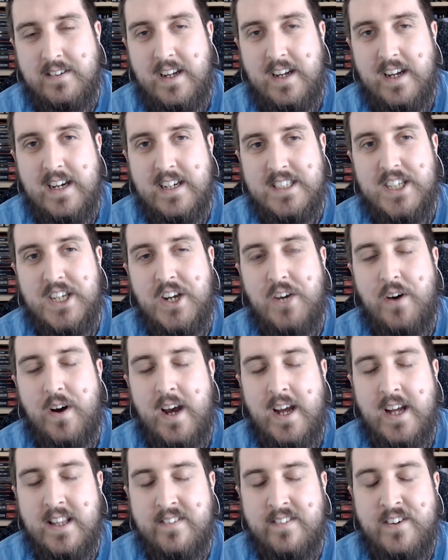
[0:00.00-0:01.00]
Yeah,
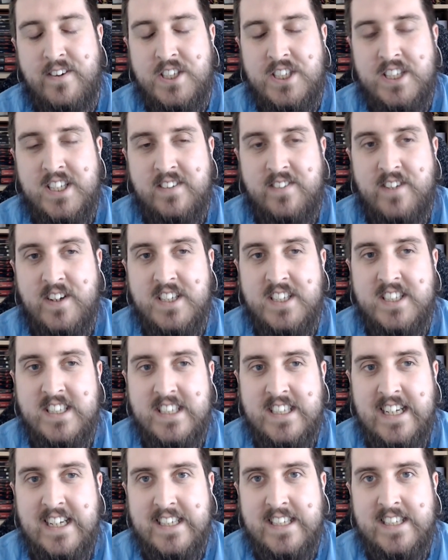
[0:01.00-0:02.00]
so the first of
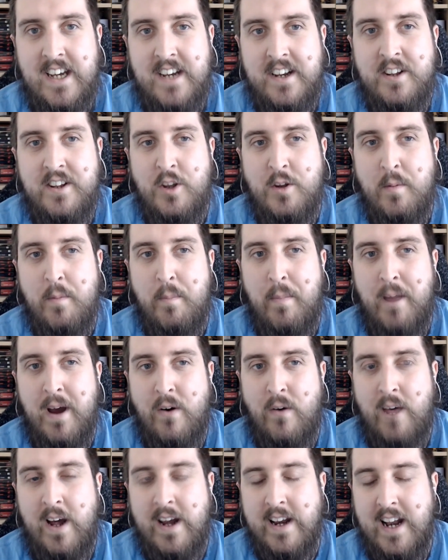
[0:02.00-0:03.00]
these Kickstarters is
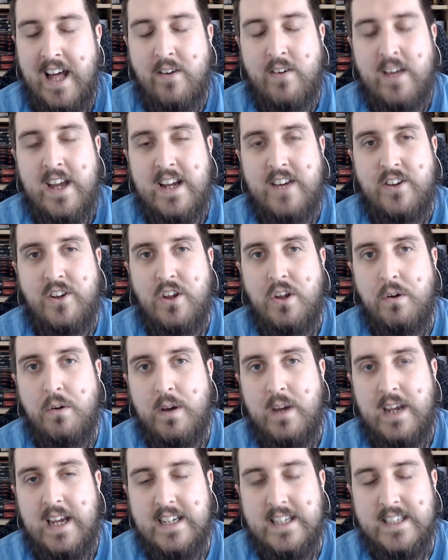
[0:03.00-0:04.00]
by Ryan Laukat,
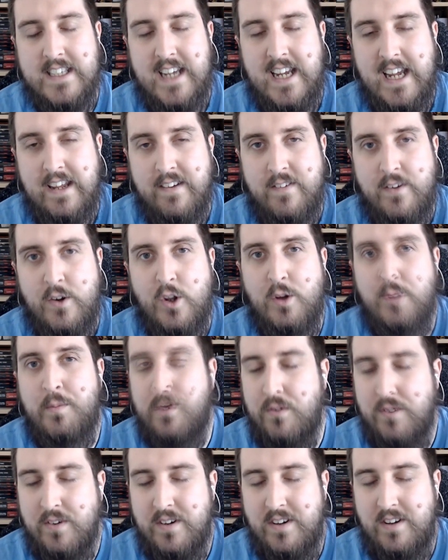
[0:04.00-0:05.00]
who is a
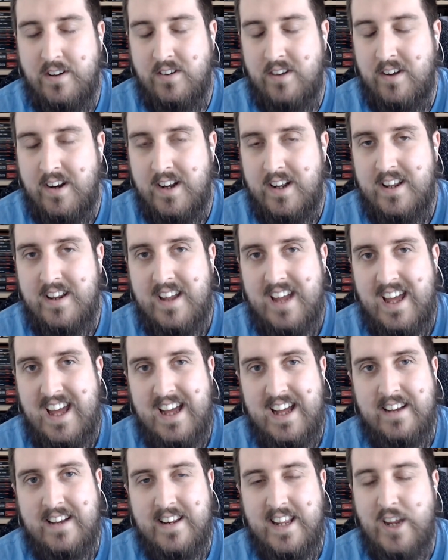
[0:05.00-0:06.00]
phenomenal designer,
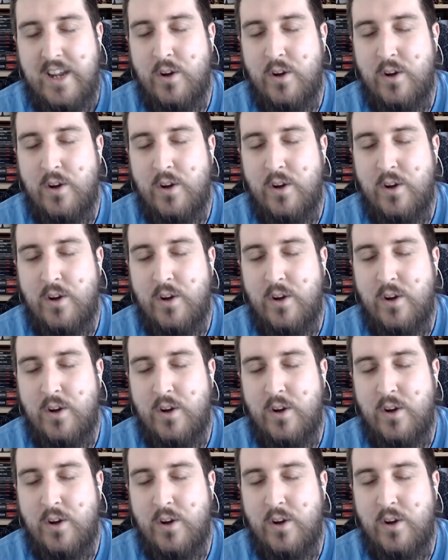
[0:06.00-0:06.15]
and he